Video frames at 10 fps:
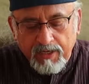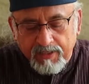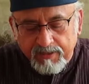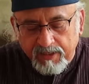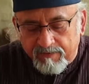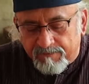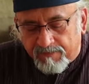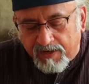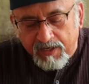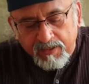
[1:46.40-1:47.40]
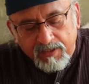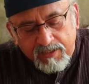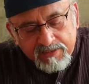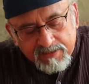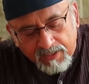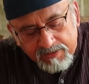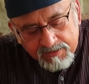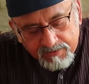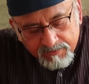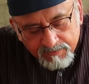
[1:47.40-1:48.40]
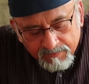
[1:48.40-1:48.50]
and then finely slice it.